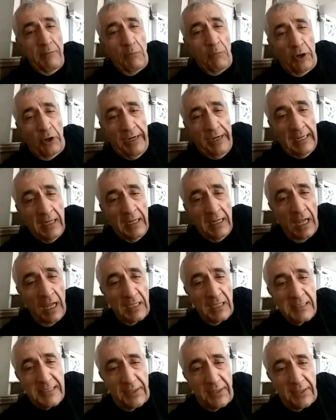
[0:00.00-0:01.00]
morning. I
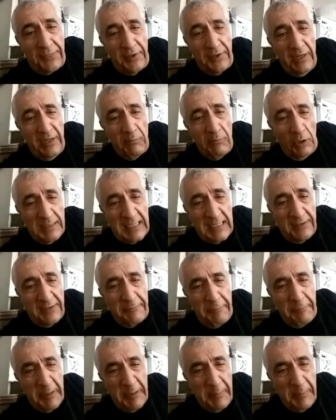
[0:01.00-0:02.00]
was six thirty in the morning. I had to
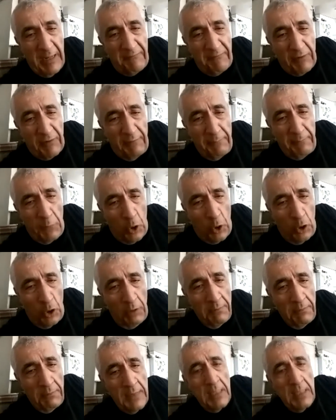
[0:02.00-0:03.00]
pick me up from home